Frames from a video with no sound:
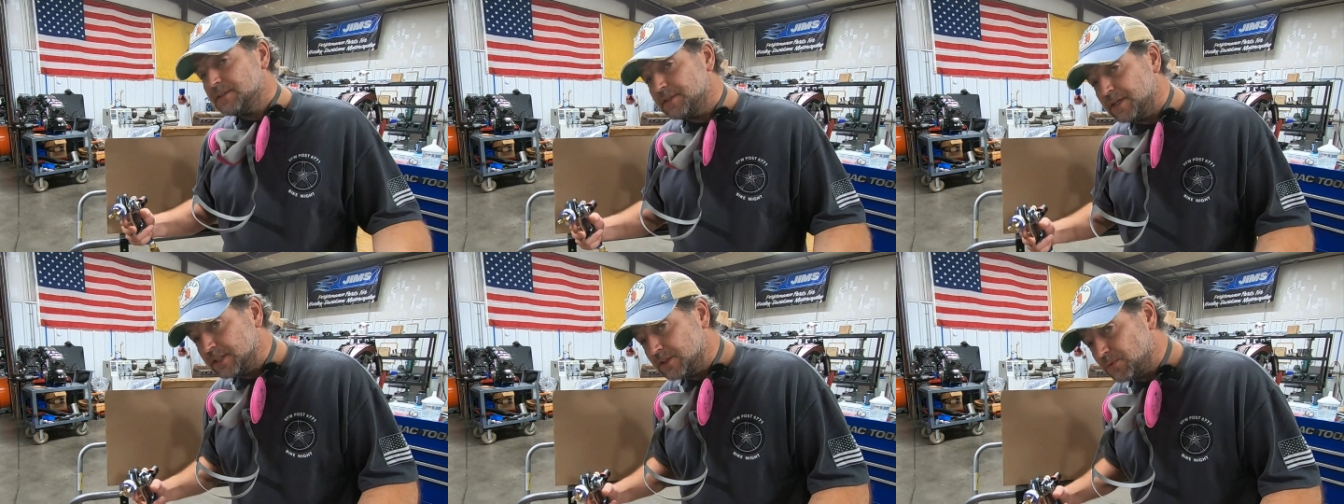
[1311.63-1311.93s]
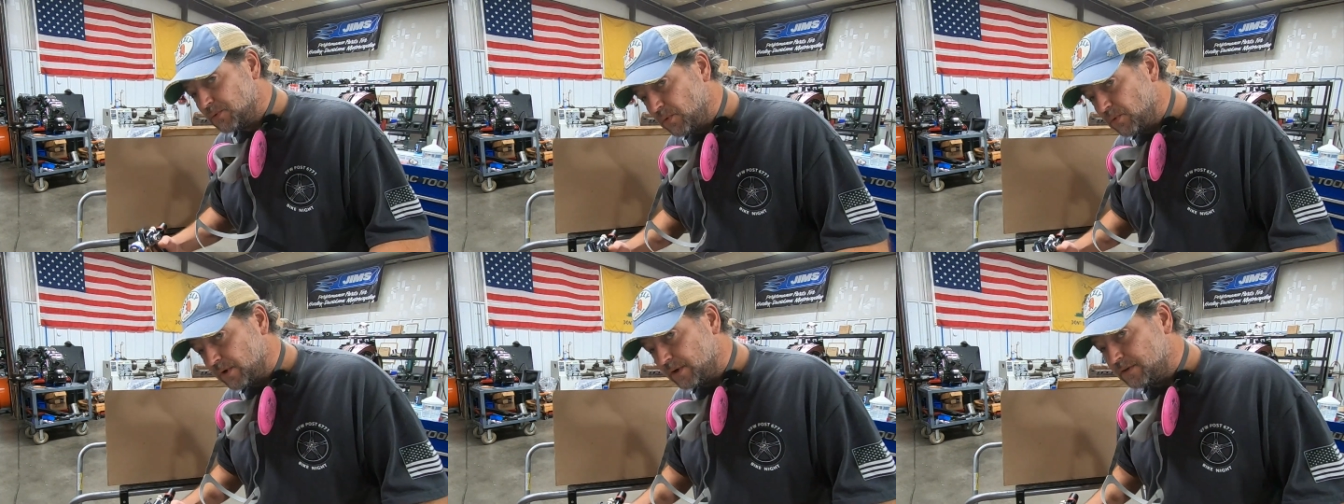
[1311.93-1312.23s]
things
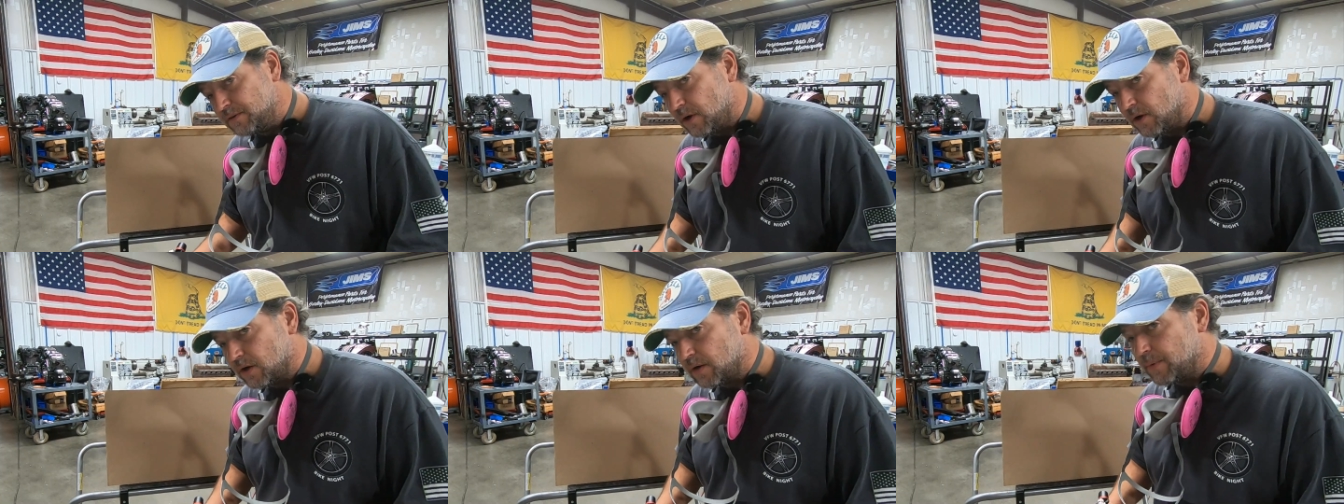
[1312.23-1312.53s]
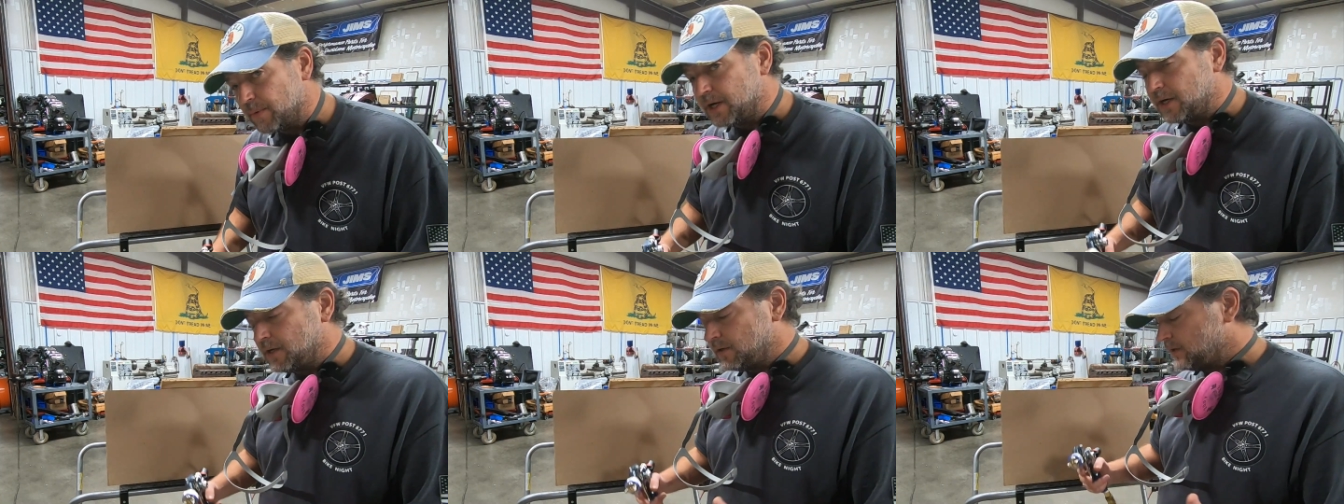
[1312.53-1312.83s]
we wanna talk
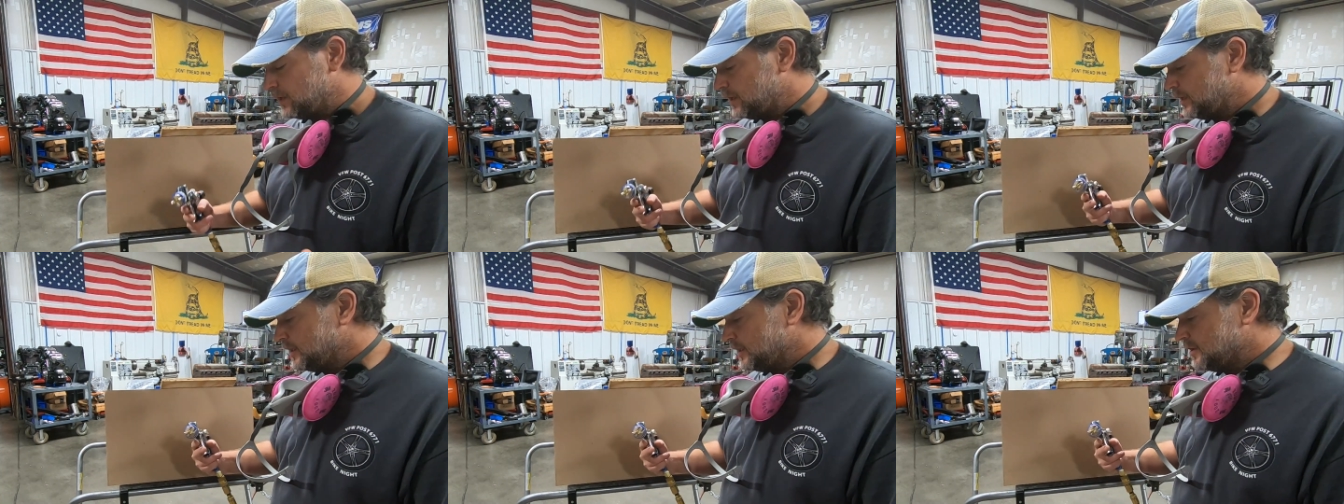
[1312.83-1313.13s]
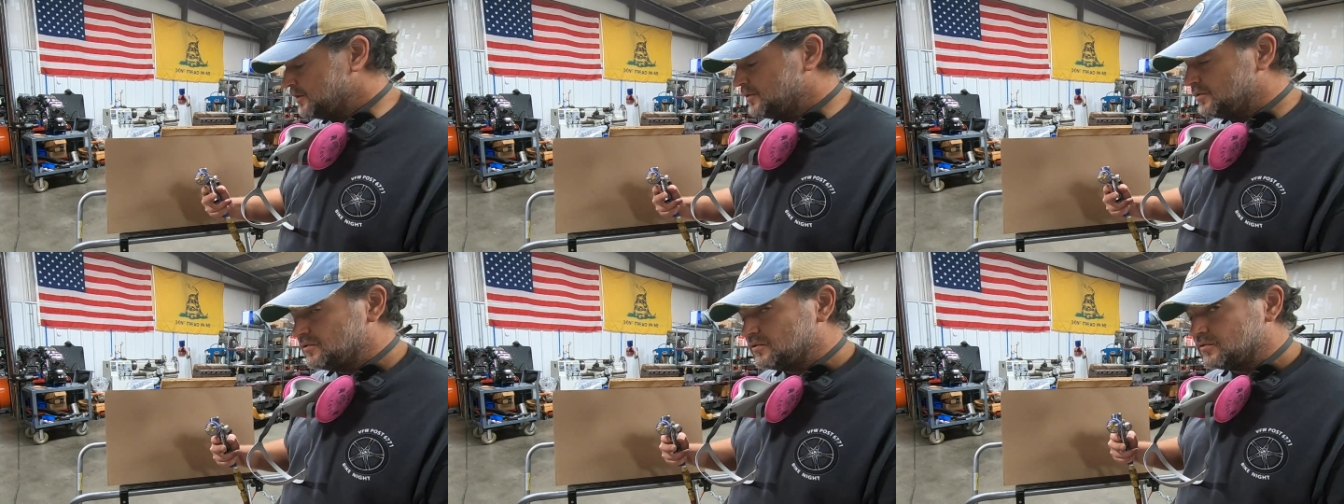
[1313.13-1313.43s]
about
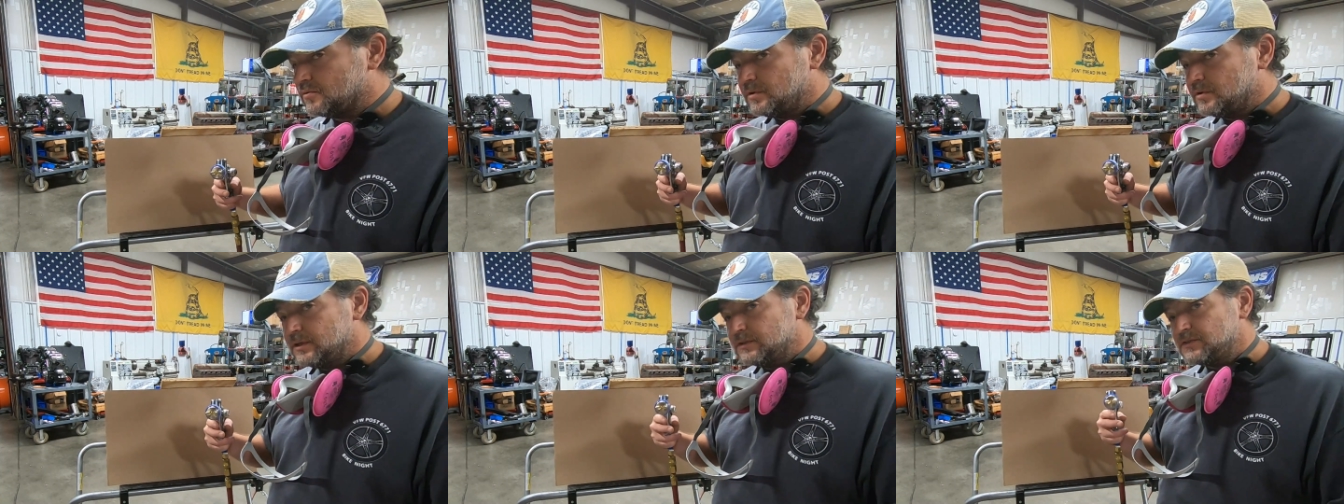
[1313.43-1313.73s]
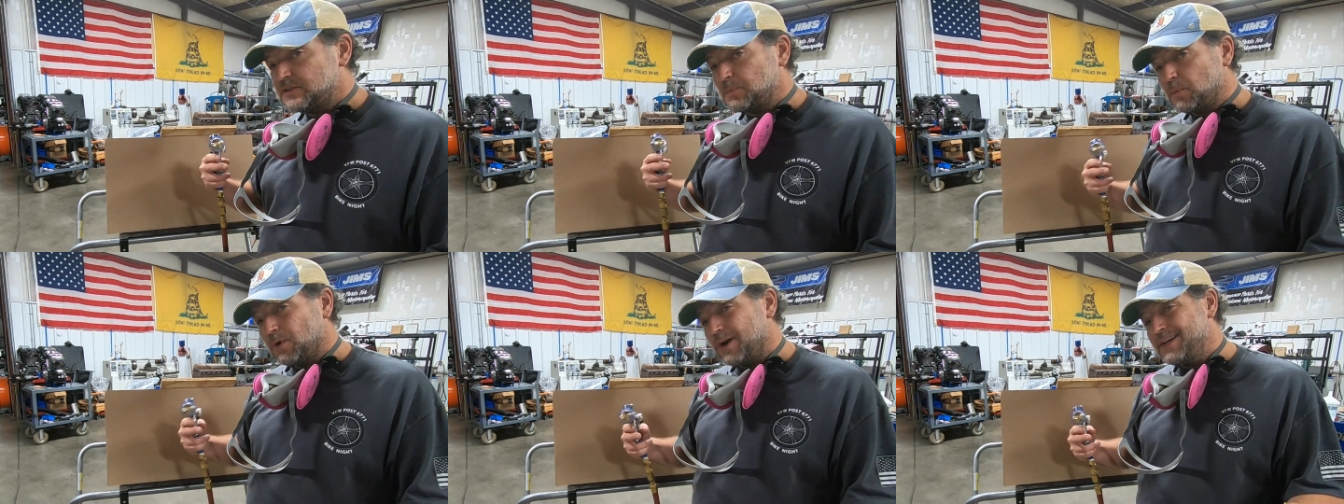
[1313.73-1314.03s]
is
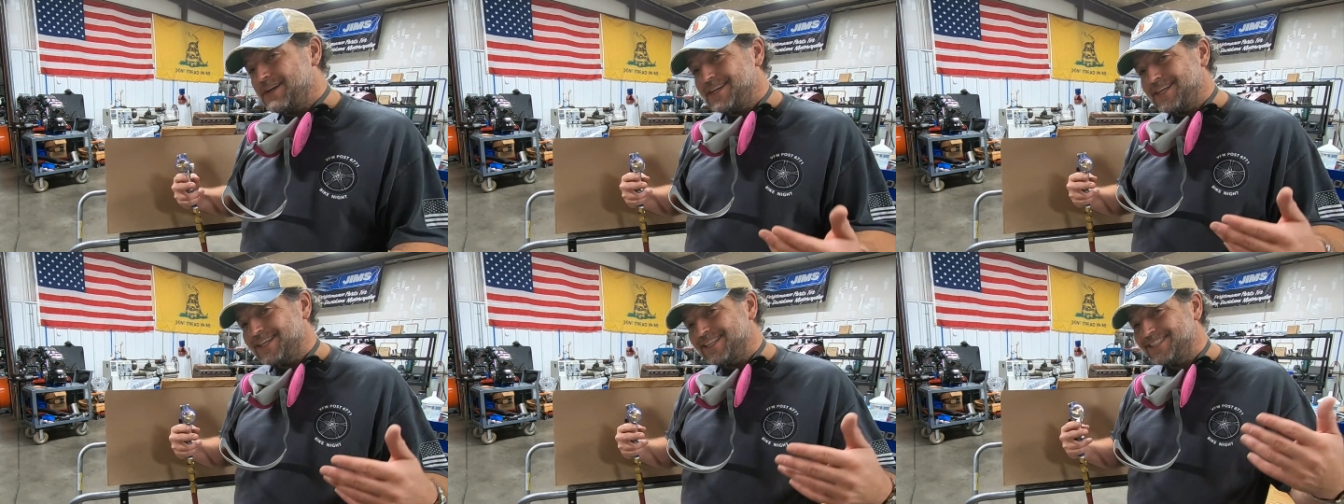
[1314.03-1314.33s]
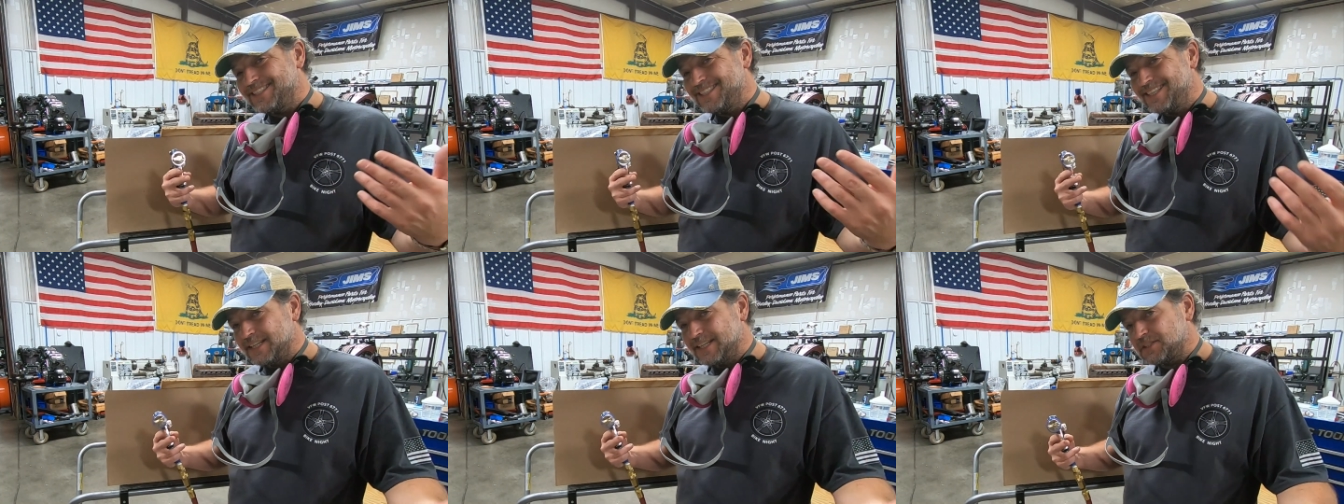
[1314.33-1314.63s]
spray
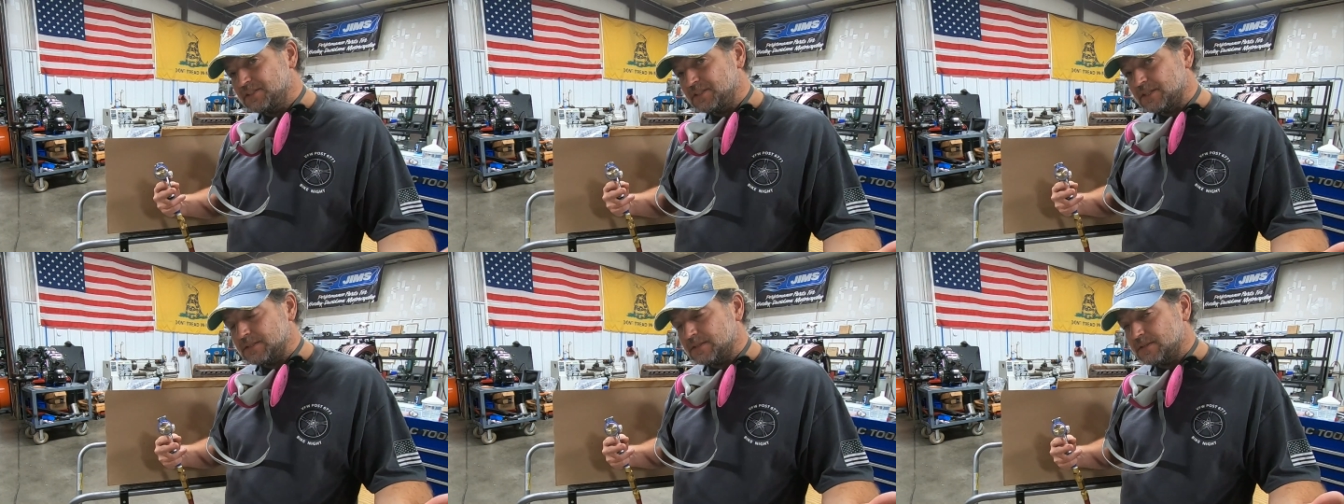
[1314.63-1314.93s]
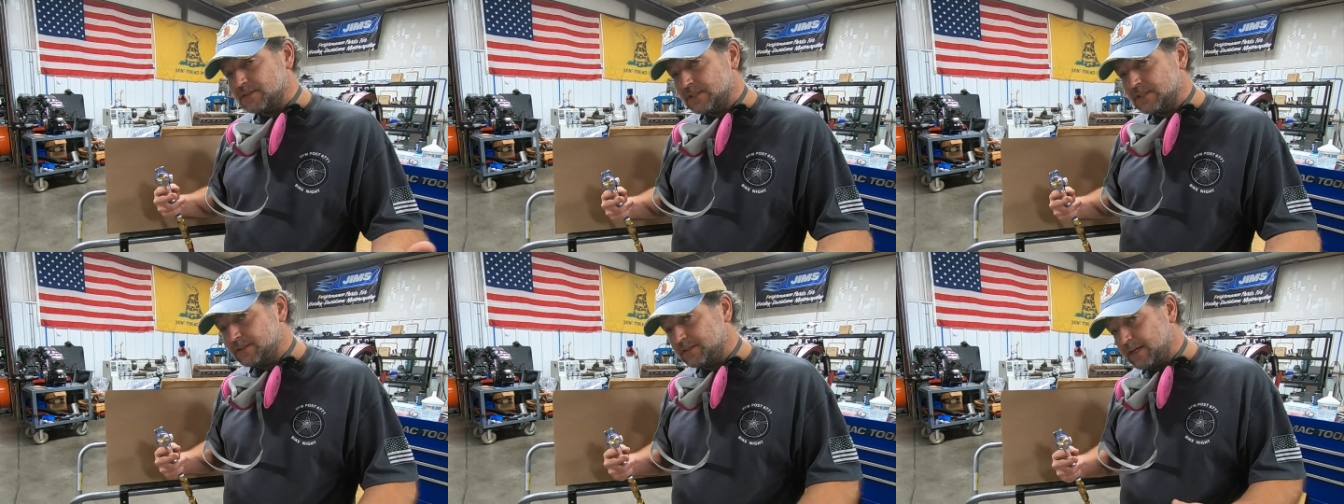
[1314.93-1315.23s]

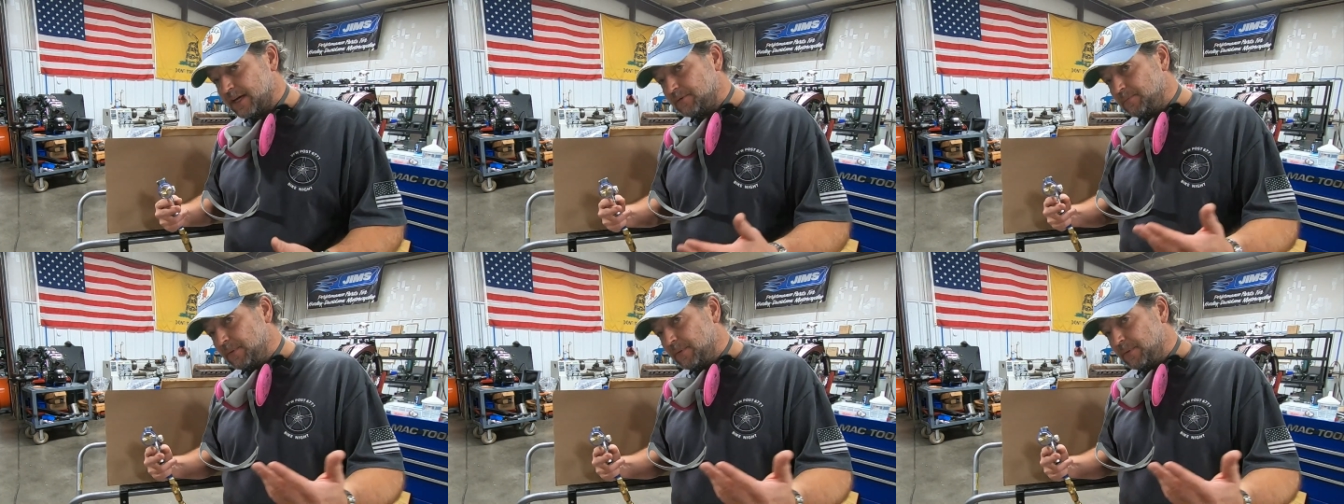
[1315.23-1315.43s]
distance. As i have